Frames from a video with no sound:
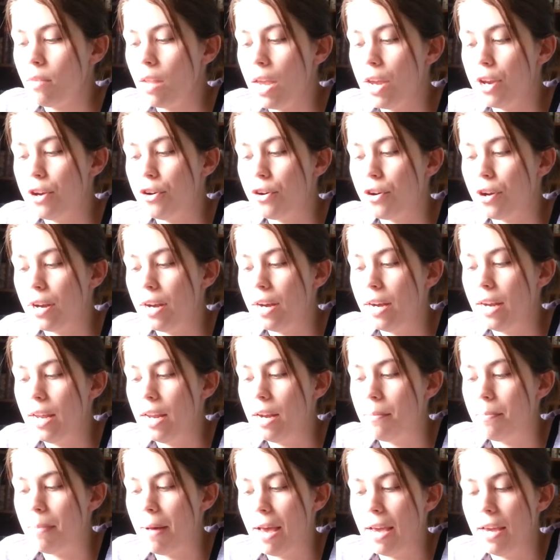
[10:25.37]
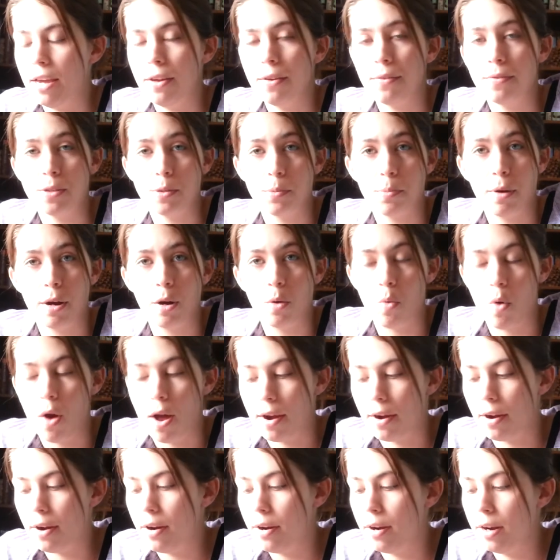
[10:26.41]
And you're going to need a pint of spring
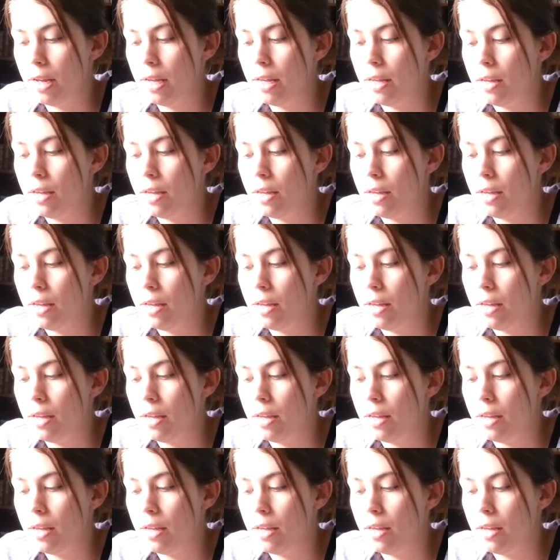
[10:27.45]
water,